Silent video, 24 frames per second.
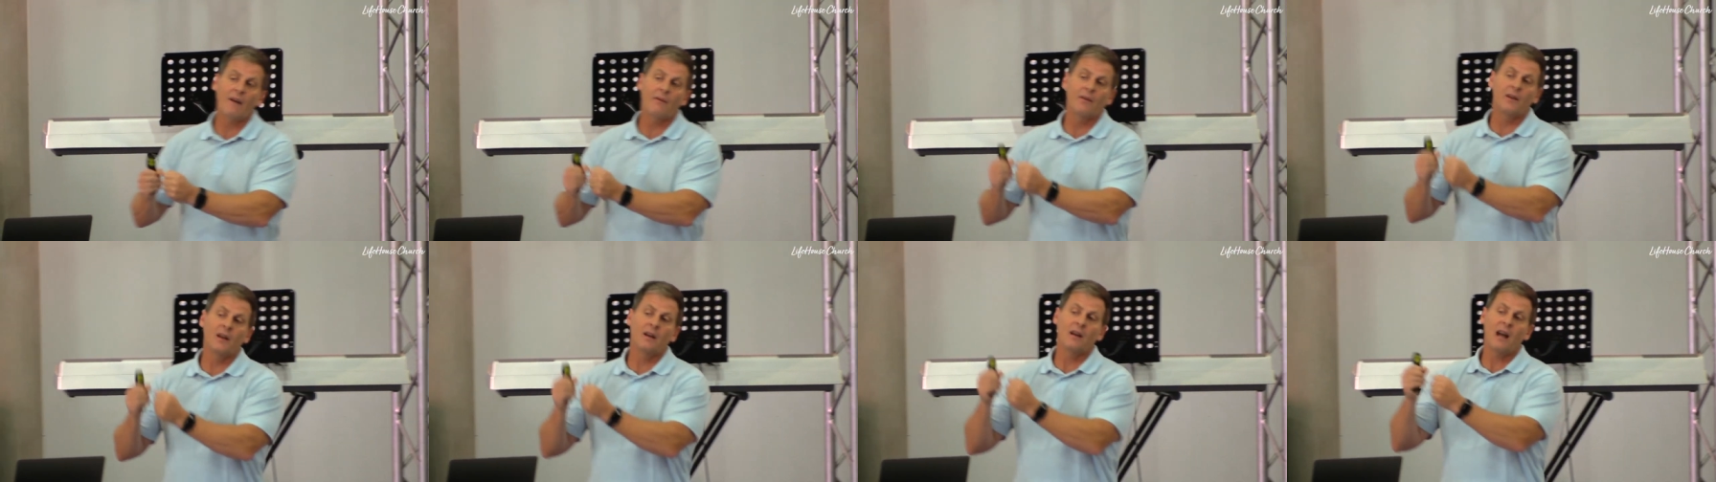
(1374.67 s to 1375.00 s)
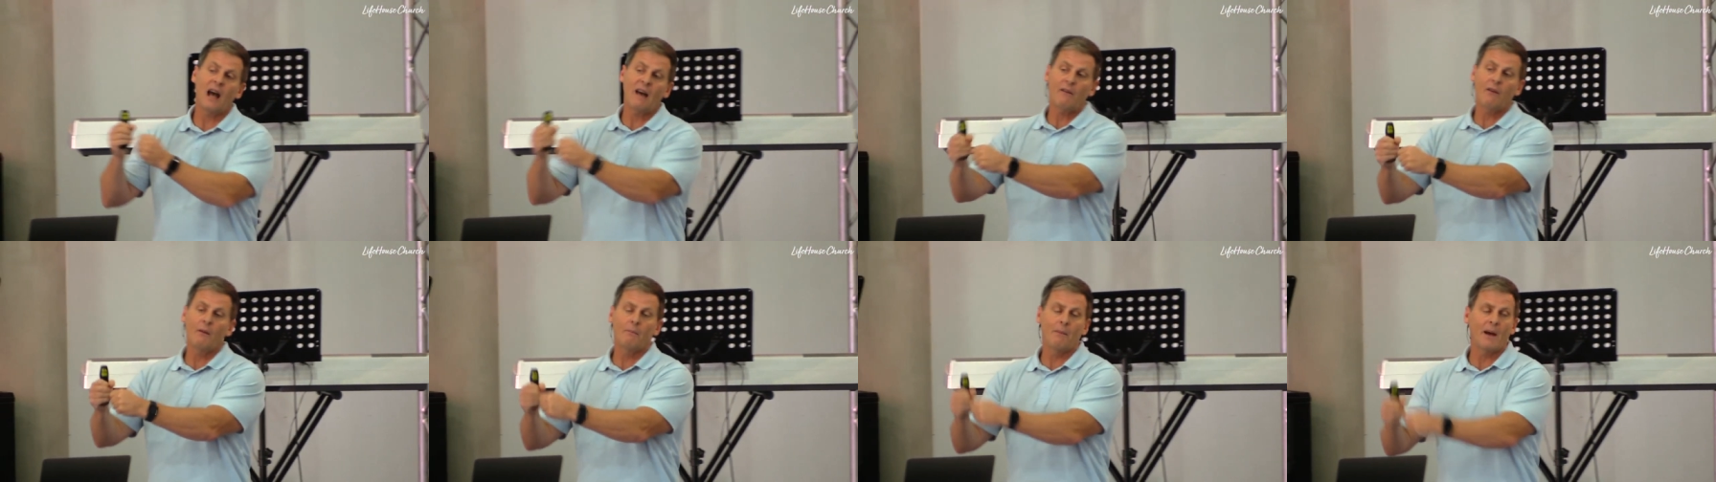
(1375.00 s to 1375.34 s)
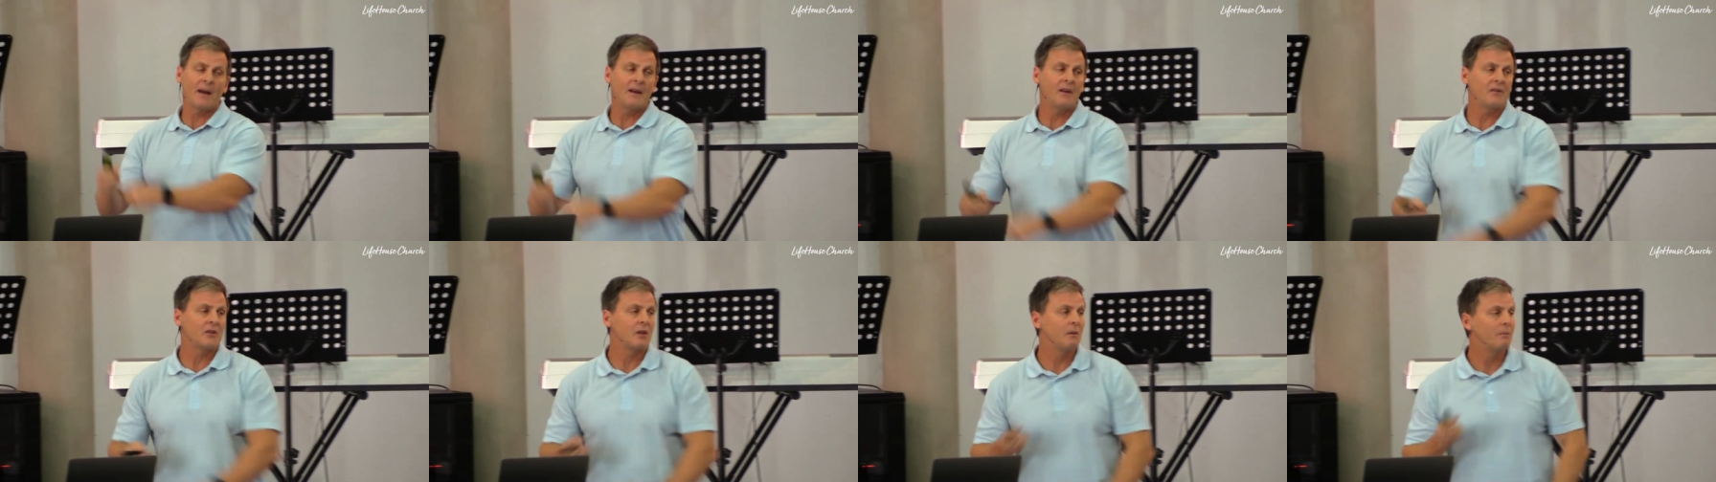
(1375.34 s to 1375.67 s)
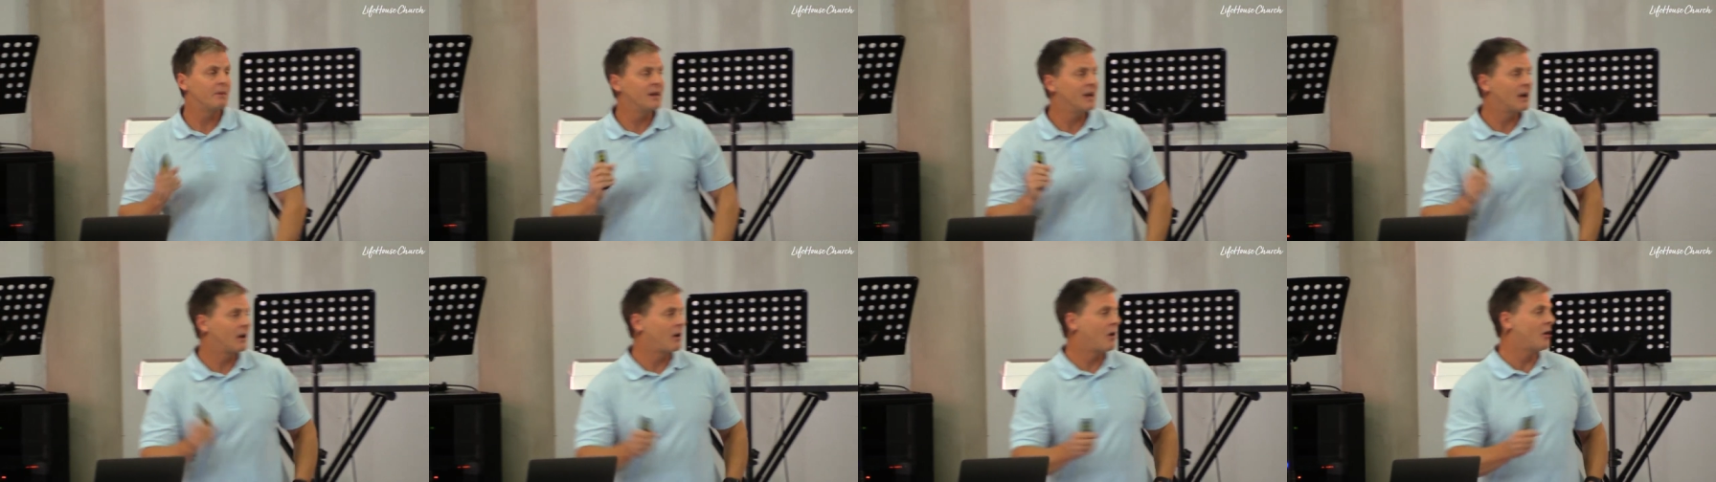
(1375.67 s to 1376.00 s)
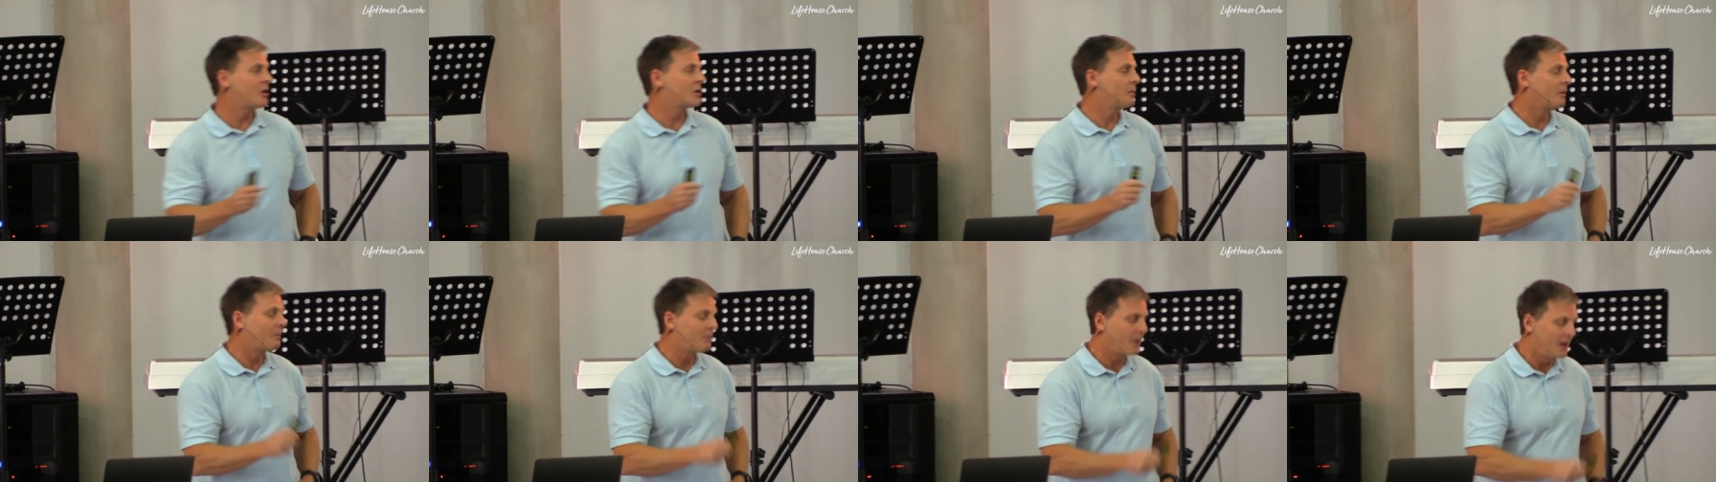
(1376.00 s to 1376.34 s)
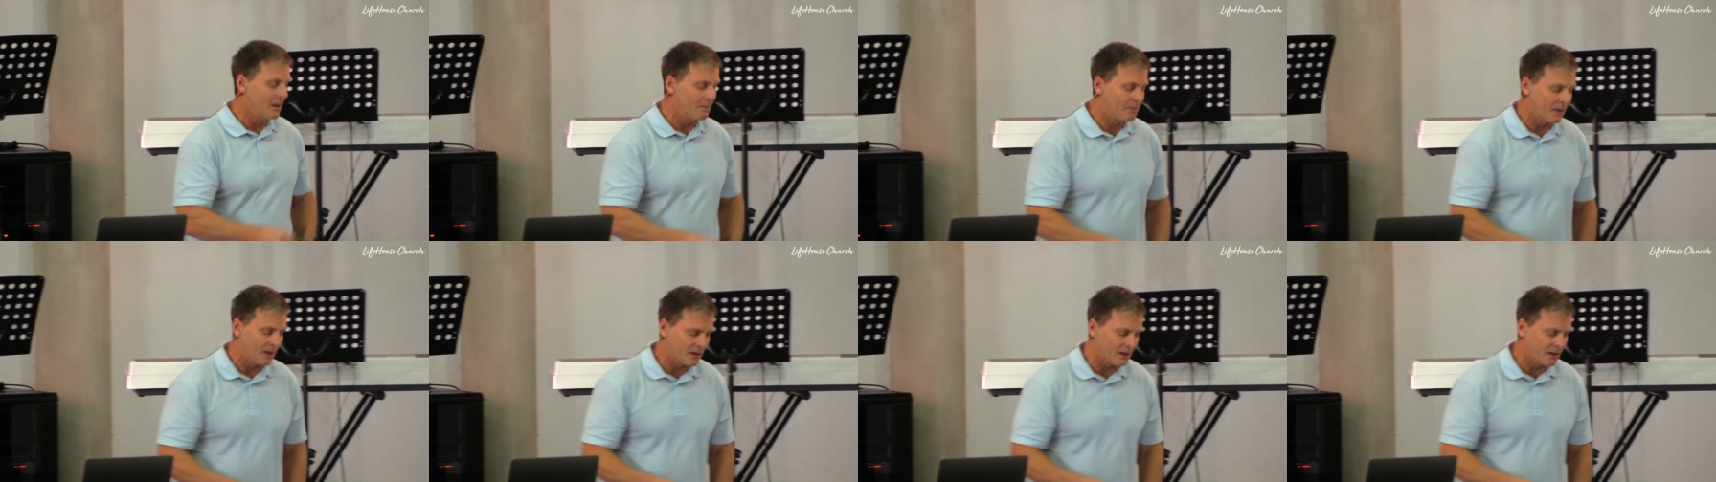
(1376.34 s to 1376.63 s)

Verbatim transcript: and a life of abundance and be a gospel people